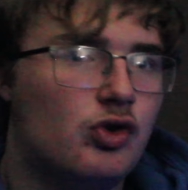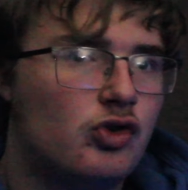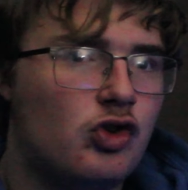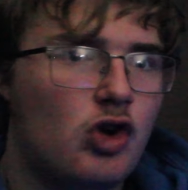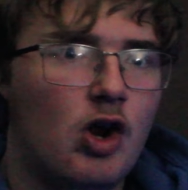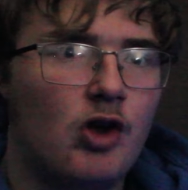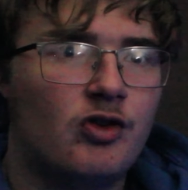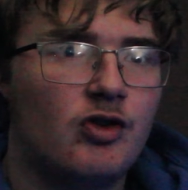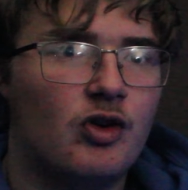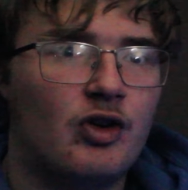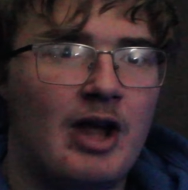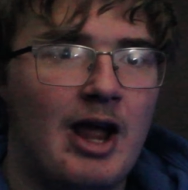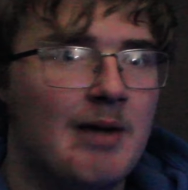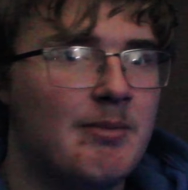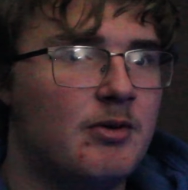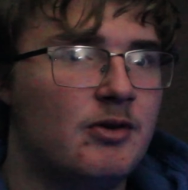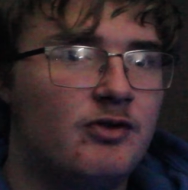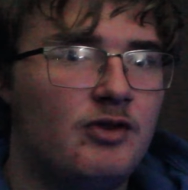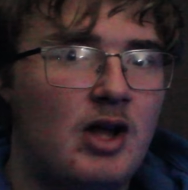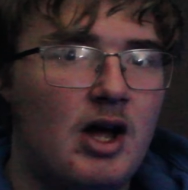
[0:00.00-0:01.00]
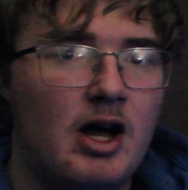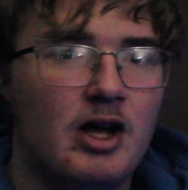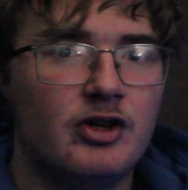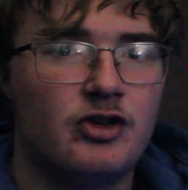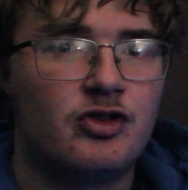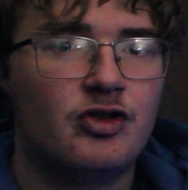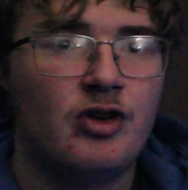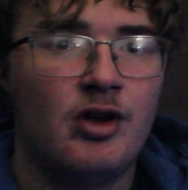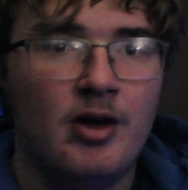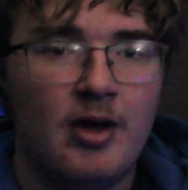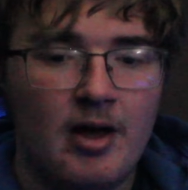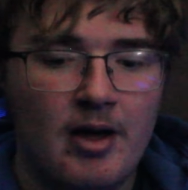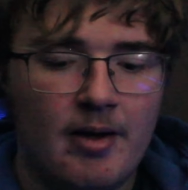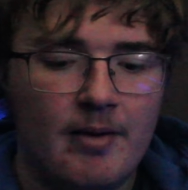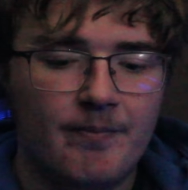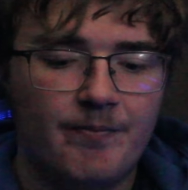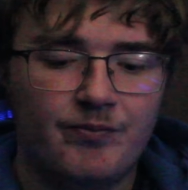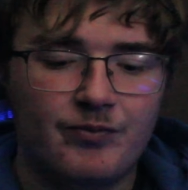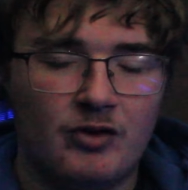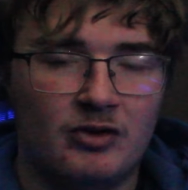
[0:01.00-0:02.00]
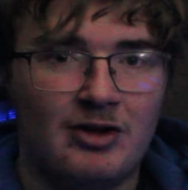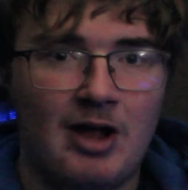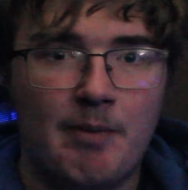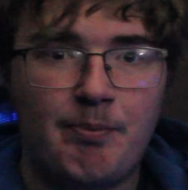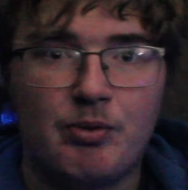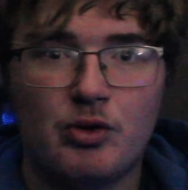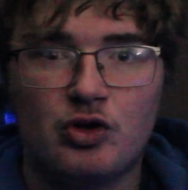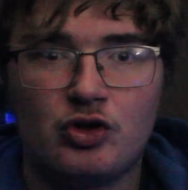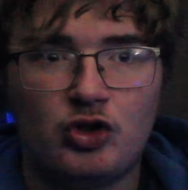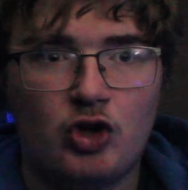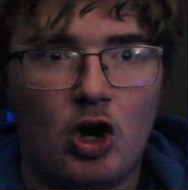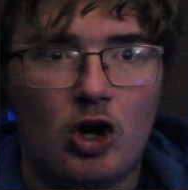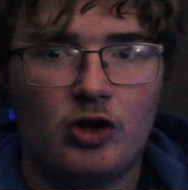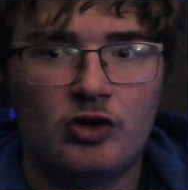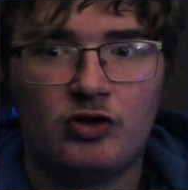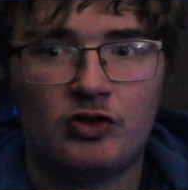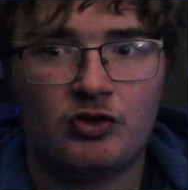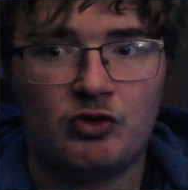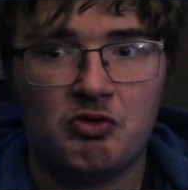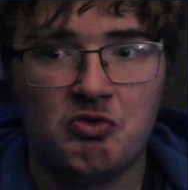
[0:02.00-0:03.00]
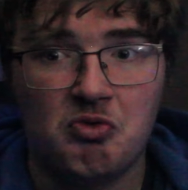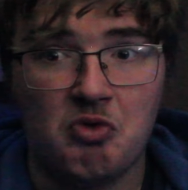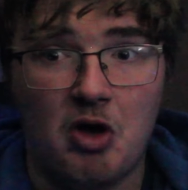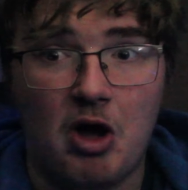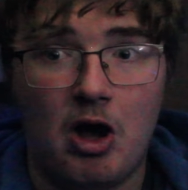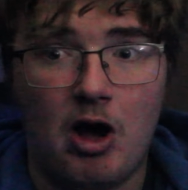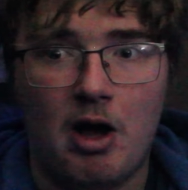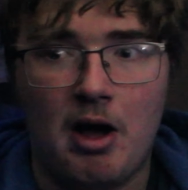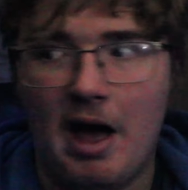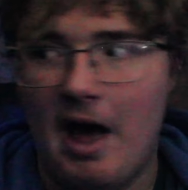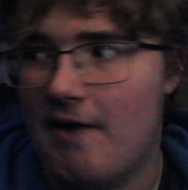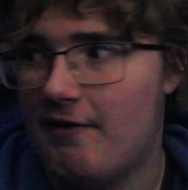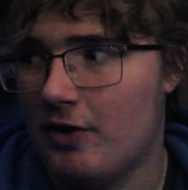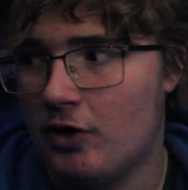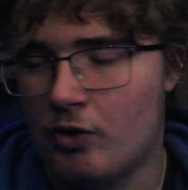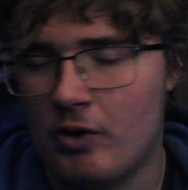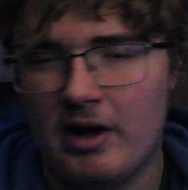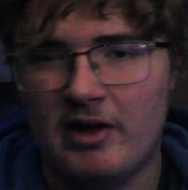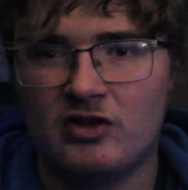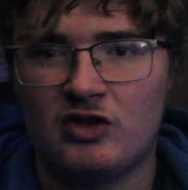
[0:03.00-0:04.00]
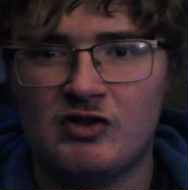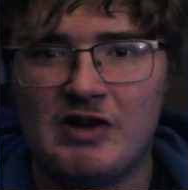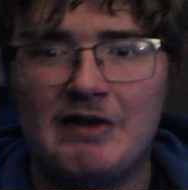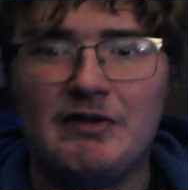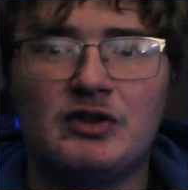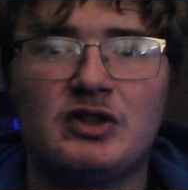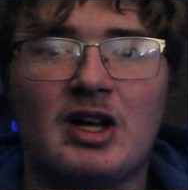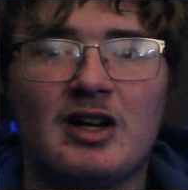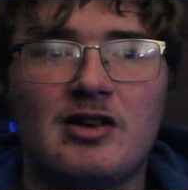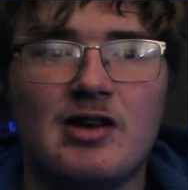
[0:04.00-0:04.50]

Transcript: sharks are camouflaged. Leopard sharks have a great survival